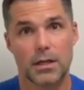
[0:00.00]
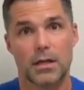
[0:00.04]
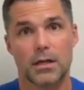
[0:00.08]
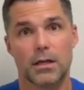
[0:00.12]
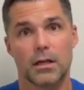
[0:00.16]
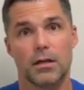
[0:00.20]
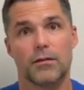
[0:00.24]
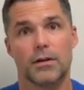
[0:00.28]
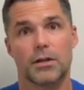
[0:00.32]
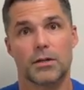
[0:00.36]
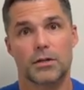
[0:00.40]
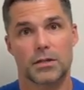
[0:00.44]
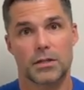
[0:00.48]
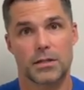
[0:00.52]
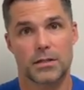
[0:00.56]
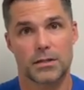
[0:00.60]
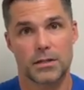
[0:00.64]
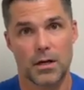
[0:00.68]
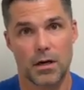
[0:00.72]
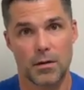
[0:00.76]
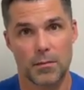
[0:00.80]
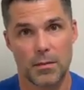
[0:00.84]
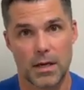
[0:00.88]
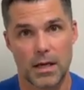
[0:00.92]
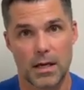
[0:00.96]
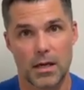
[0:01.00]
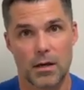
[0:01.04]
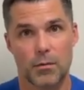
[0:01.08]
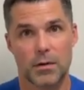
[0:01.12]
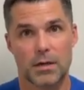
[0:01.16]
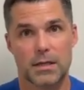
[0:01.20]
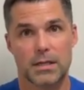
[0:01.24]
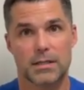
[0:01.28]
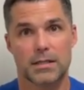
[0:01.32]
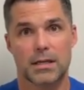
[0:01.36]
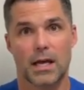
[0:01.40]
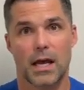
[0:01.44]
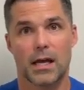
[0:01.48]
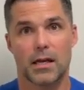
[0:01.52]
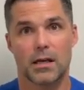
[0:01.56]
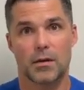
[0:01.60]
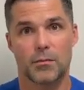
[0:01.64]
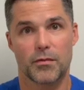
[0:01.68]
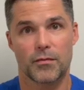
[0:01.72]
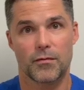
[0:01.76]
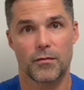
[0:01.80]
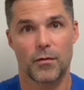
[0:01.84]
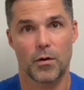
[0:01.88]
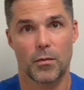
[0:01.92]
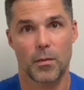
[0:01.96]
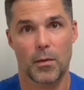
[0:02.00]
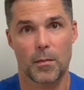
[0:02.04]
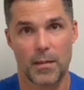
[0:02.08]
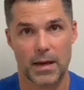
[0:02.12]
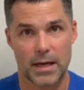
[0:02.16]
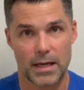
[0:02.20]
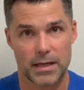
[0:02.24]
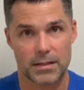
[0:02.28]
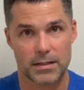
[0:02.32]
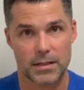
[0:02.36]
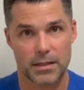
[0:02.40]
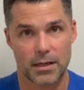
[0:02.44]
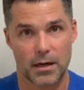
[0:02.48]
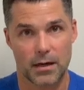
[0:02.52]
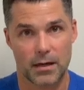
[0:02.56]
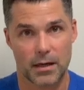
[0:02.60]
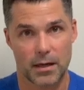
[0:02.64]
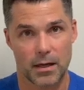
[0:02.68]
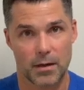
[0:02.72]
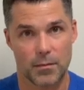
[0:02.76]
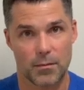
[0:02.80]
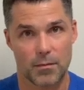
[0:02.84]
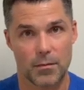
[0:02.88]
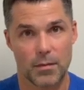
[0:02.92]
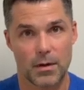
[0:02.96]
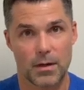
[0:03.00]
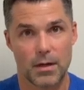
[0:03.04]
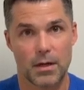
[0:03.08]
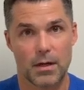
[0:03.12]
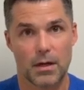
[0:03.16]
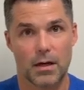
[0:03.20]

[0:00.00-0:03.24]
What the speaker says: He eventually saw me. We decided to perform a MACI on him,